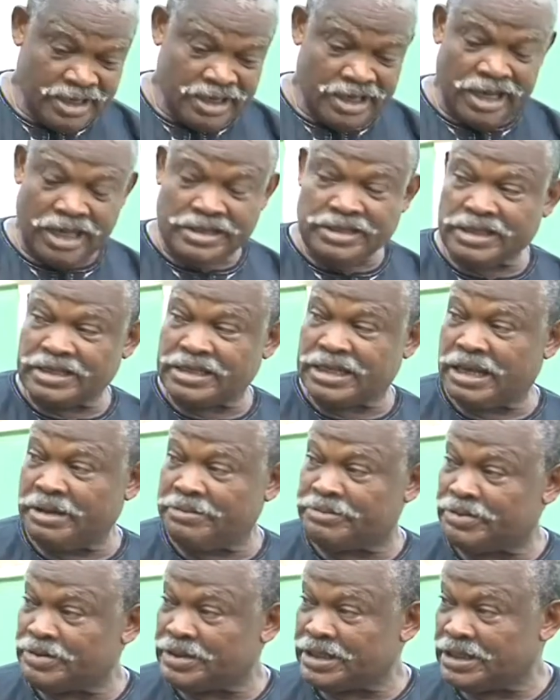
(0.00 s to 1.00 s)
He has
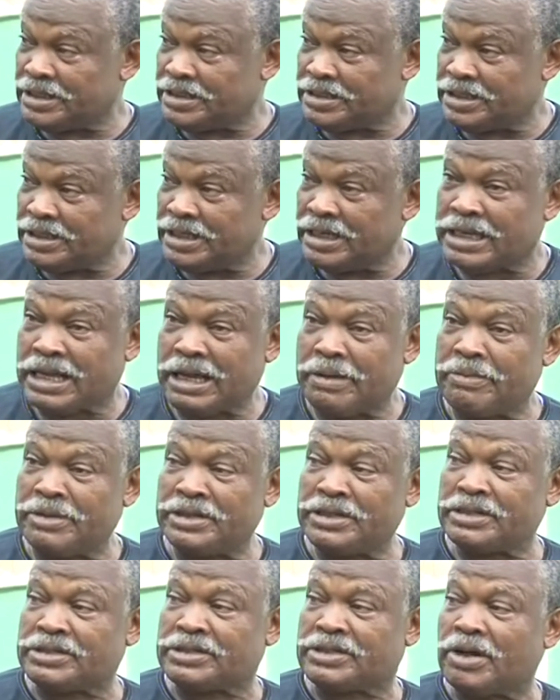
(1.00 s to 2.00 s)
escaped with it. He came
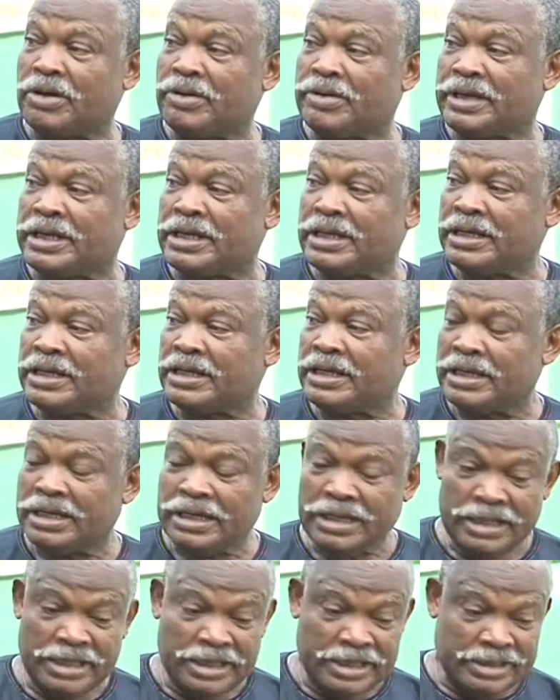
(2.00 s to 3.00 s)
with the story
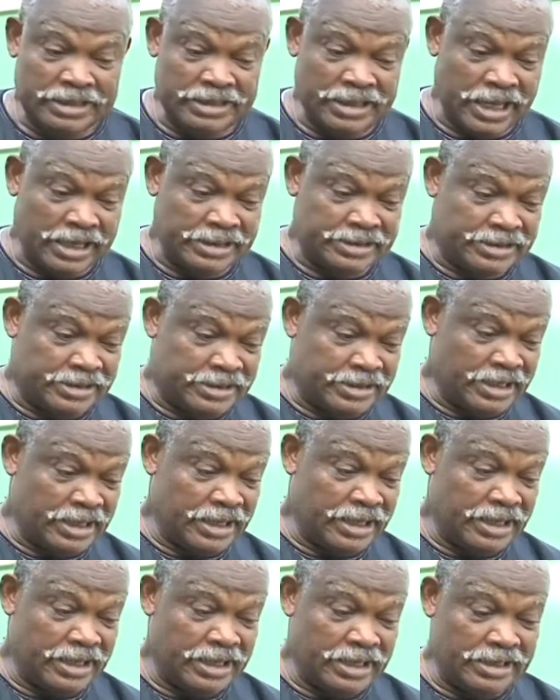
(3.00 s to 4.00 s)
that
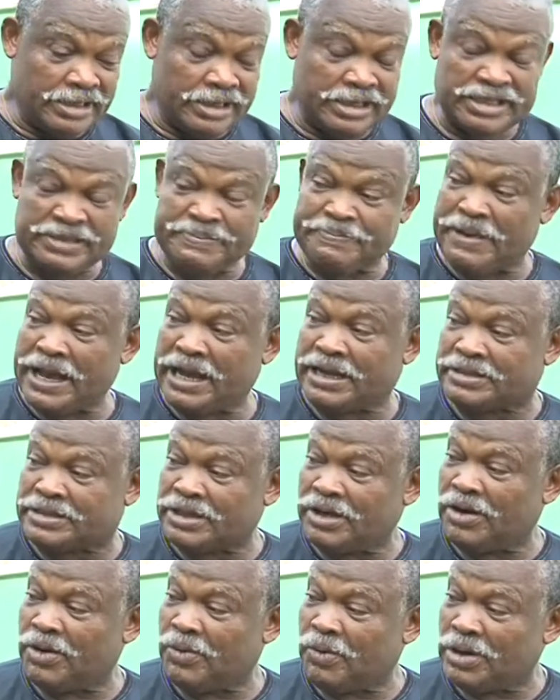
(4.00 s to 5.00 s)
the
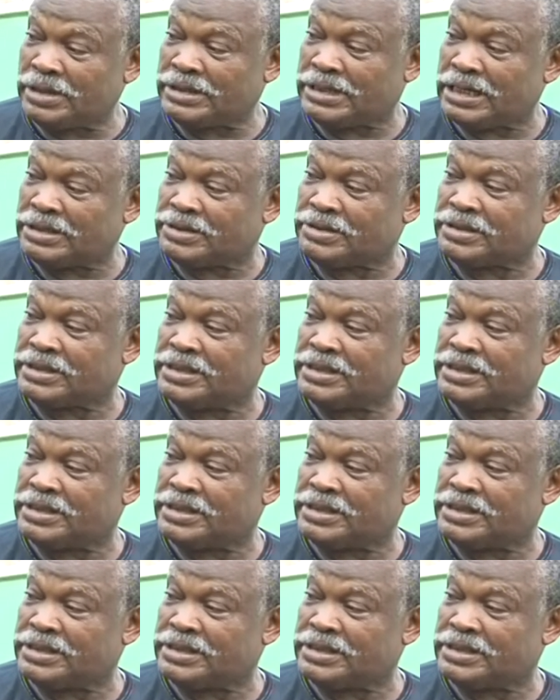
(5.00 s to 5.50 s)
inspector wanted to